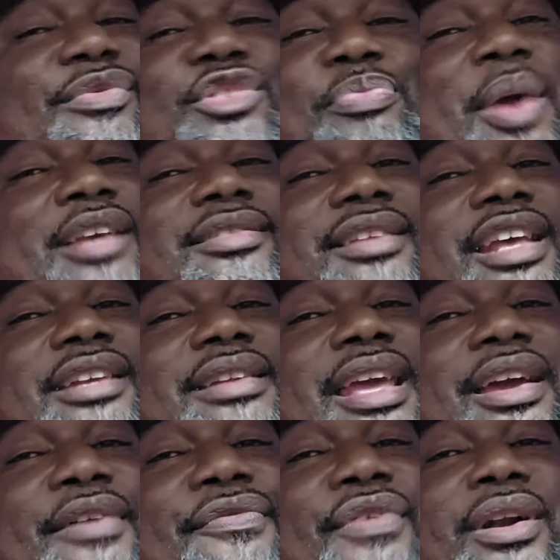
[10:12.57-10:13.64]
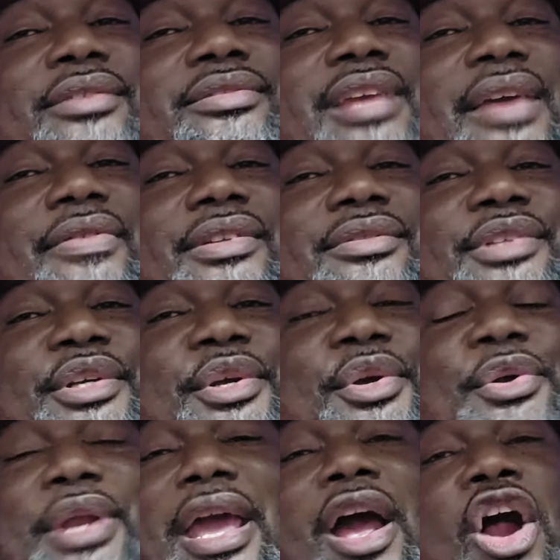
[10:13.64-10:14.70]
especially that damn front seven.
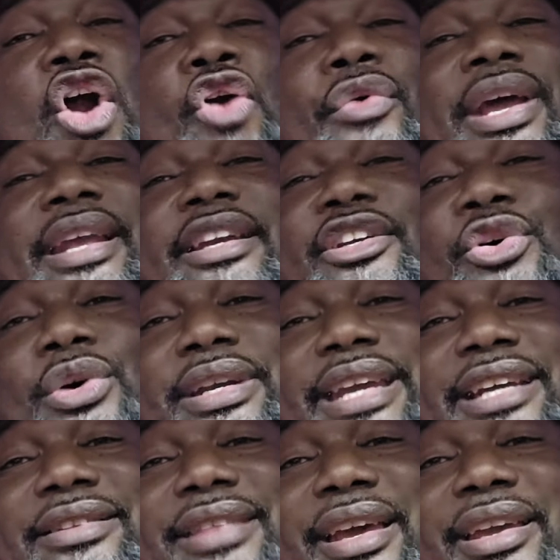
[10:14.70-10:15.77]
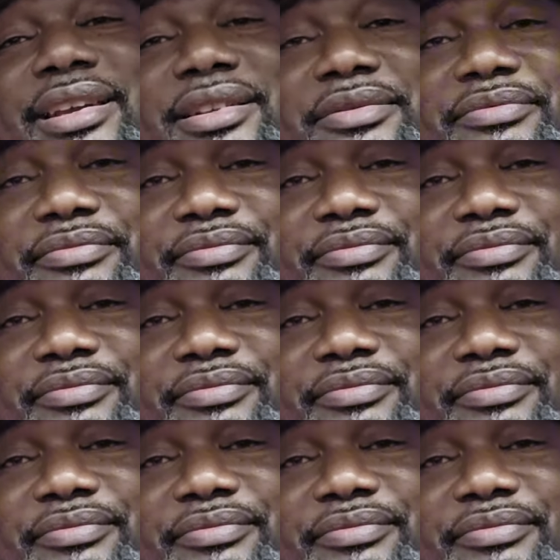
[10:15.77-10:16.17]
They're already doing their thing.